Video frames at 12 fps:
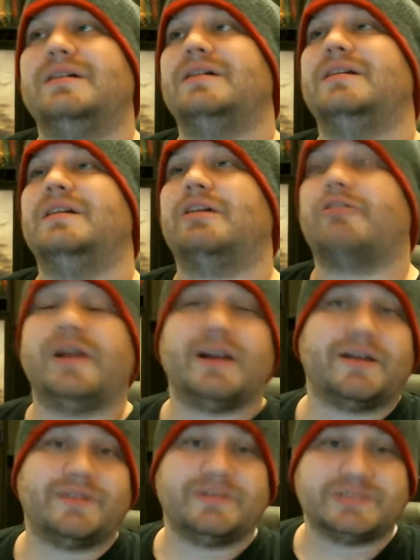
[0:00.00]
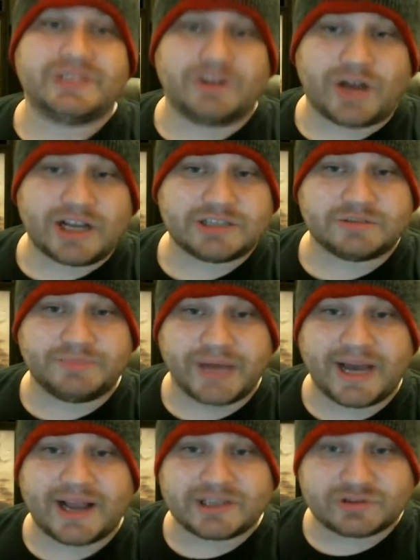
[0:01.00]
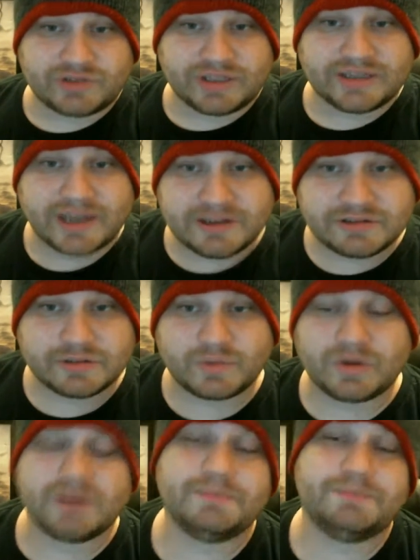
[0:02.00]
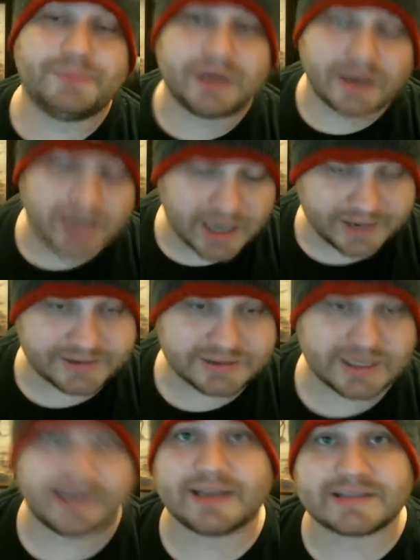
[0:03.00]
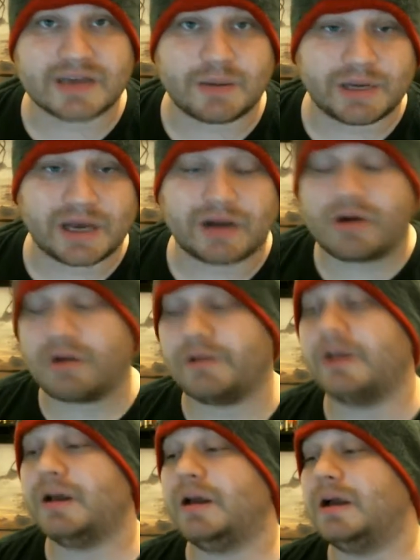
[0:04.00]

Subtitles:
Now, granted, I've never seen an actual badass Green Lantern one, but I understand that's got to be kind of hard.